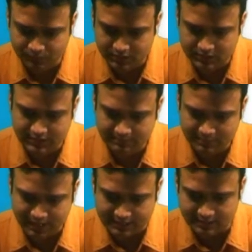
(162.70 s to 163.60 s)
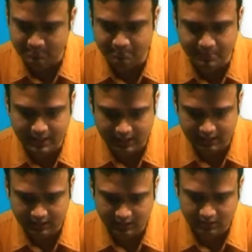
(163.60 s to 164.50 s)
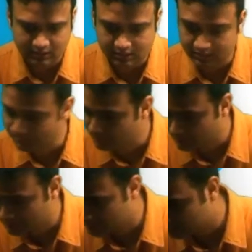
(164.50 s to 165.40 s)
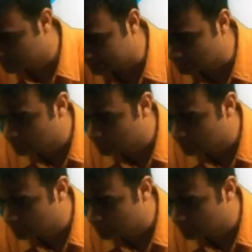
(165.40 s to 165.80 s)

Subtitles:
C minus B. Yep, I